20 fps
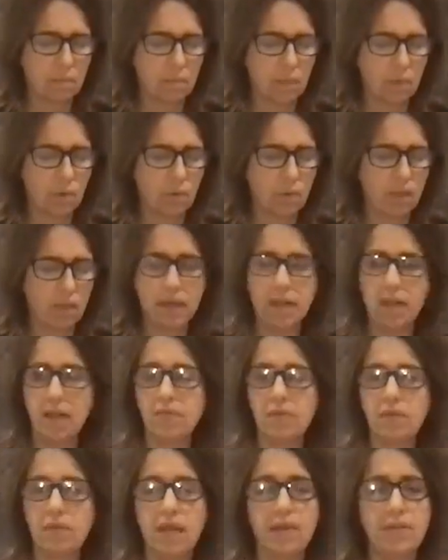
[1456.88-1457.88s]
without
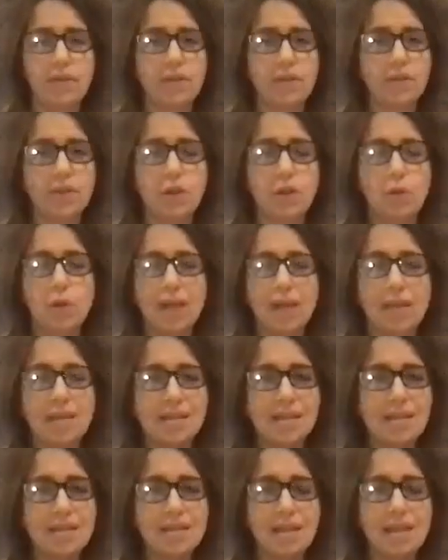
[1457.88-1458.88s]
even having to know a
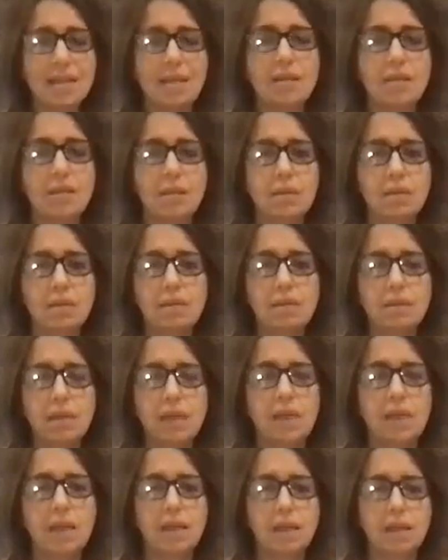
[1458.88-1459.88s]
single
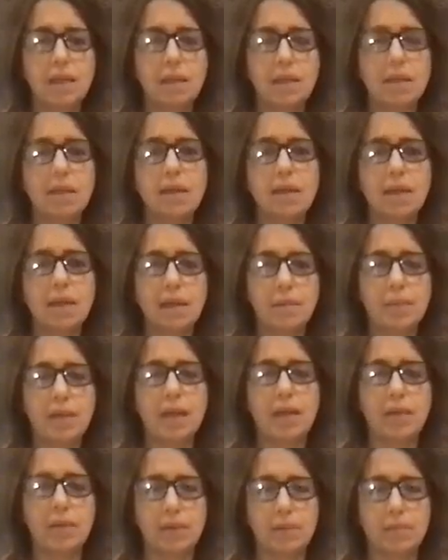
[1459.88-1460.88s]
thing
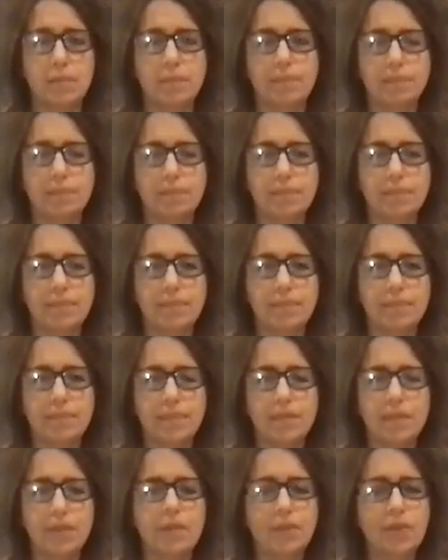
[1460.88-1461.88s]
about them.
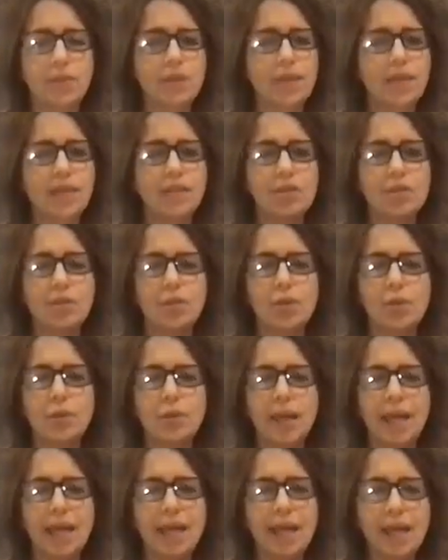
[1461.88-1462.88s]
You don't need to
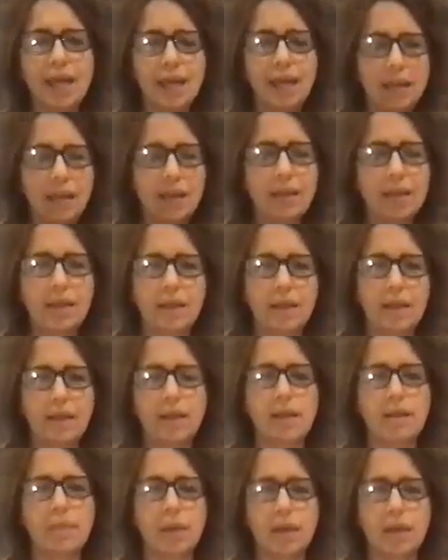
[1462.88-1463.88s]
know
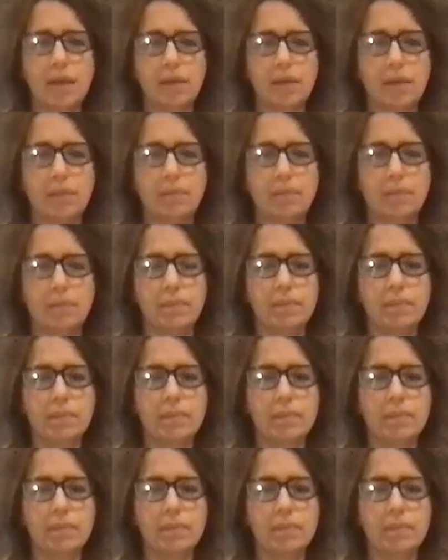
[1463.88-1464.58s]
anything about them.